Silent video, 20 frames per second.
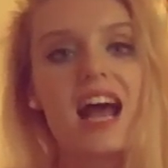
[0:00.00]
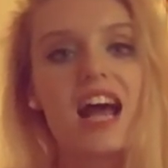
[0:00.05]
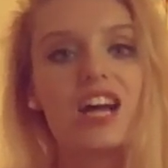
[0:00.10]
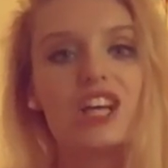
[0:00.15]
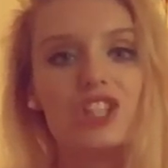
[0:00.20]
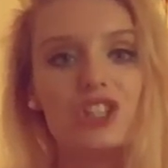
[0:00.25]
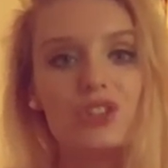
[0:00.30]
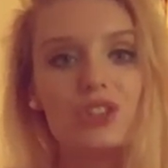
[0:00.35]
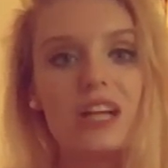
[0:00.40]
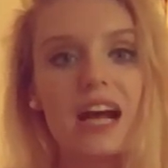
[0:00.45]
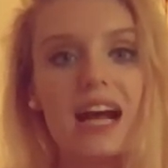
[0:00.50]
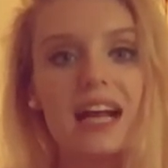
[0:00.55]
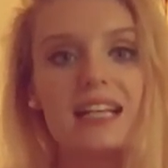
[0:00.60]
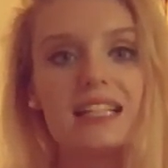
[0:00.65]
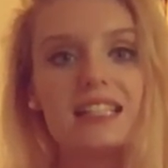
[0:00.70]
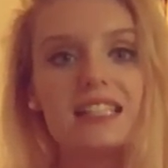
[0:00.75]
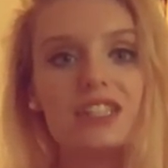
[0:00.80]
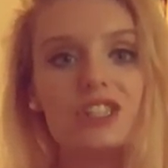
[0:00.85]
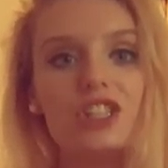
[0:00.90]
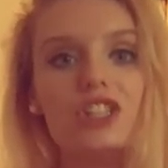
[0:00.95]
You
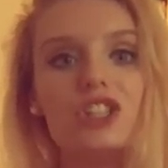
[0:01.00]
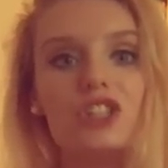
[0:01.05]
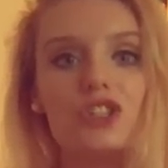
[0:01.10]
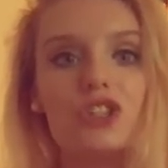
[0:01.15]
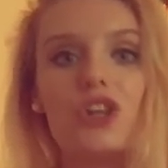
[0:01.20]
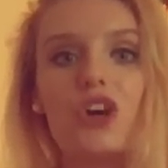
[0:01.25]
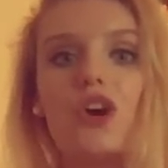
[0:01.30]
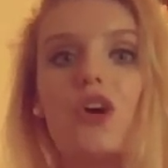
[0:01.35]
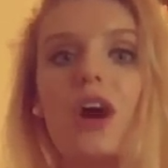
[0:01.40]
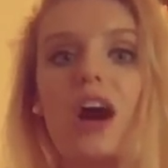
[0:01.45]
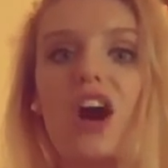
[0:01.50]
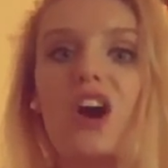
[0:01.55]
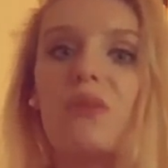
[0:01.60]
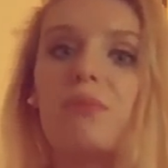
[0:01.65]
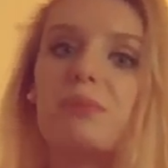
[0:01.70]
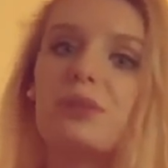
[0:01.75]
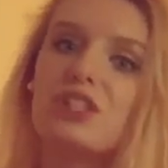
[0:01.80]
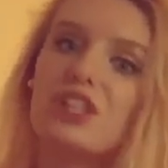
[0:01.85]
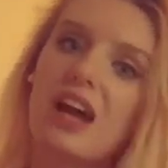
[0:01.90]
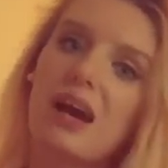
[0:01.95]
guys need to know how
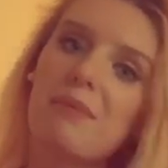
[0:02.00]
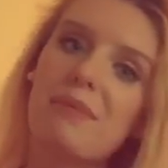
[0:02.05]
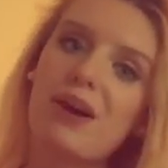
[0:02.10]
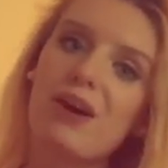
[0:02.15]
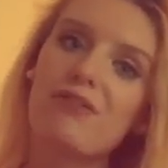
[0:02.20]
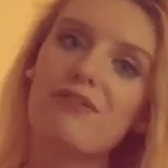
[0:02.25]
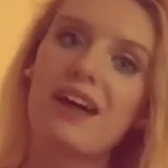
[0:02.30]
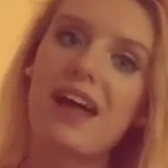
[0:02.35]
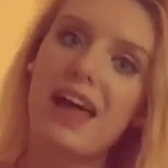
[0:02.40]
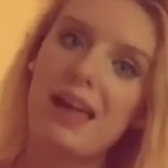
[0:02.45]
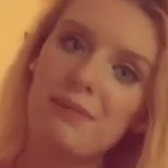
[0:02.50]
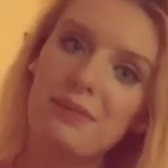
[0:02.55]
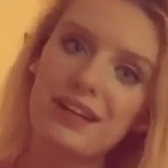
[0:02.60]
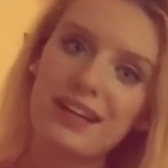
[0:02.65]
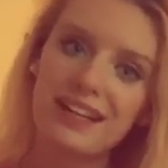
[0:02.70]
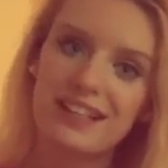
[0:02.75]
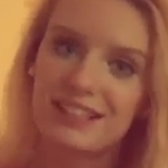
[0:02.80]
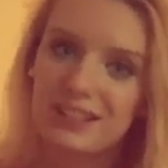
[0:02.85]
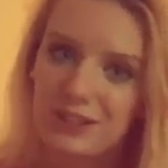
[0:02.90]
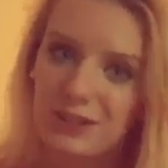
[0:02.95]
pajama of
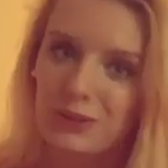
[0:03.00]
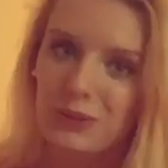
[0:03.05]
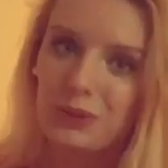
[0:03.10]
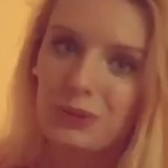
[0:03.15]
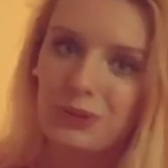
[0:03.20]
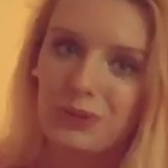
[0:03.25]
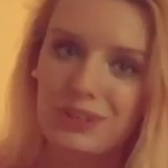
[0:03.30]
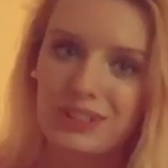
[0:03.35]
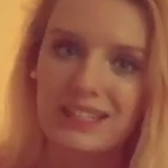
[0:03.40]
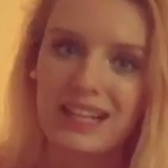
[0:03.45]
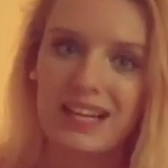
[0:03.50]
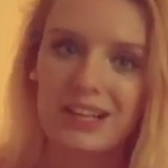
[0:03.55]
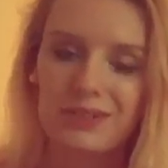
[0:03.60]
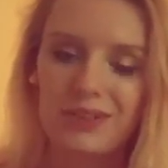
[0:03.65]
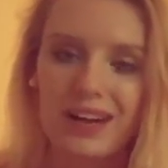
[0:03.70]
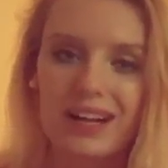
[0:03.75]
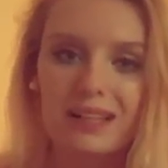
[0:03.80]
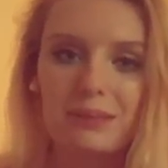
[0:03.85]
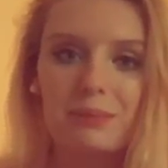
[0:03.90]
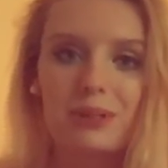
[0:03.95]
Emirates crew looks like,
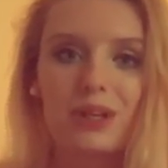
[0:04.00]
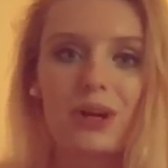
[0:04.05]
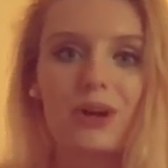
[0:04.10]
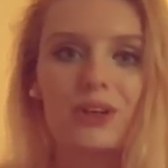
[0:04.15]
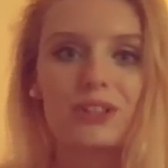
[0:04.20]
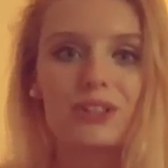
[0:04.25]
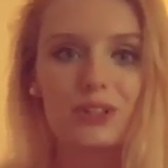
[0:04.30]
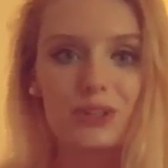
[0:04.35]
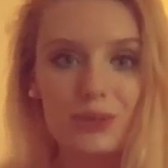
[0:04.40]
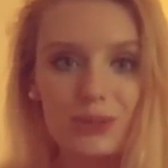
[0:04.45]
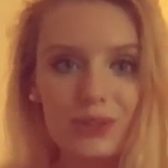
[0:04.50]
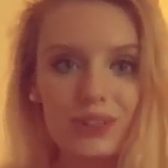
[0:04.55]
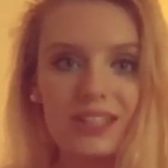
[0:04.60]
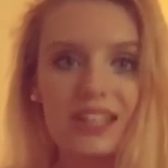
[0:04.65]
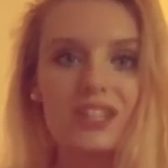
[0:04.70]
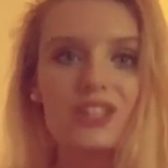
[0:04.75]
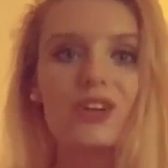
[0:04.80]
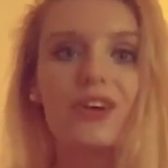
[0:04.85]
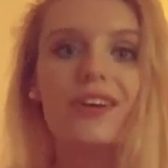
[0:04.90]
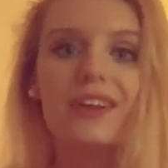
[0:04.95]
right? Because you're gonna
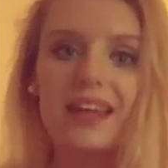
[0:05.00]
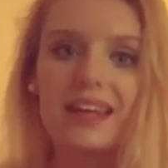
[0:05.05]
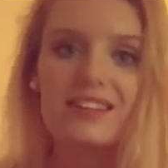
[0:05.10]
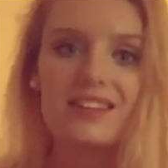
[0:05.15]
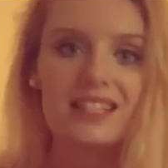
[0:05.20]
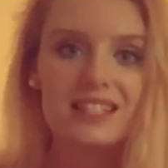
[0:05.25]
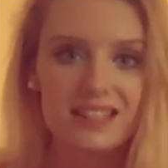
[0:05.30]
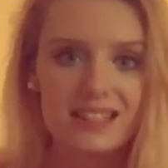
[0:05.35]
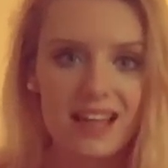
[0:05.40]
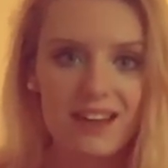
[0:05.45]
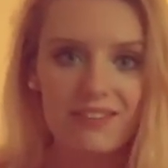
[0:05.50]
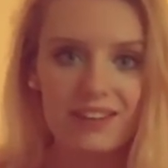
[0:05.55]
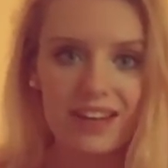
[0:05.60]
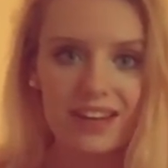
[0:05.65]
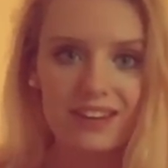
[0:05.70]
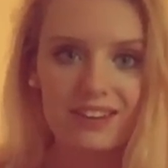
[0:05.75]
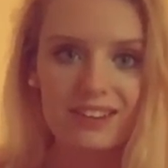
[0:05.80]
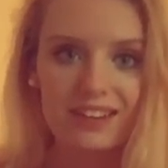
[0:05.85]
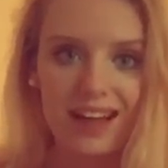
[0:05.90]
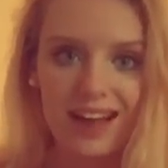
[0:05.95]
join this lovely
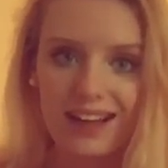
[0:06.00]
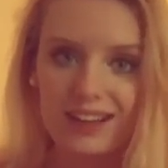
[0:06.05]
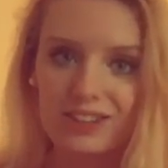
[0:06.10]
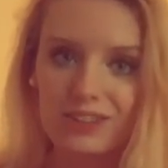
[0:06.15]
airline.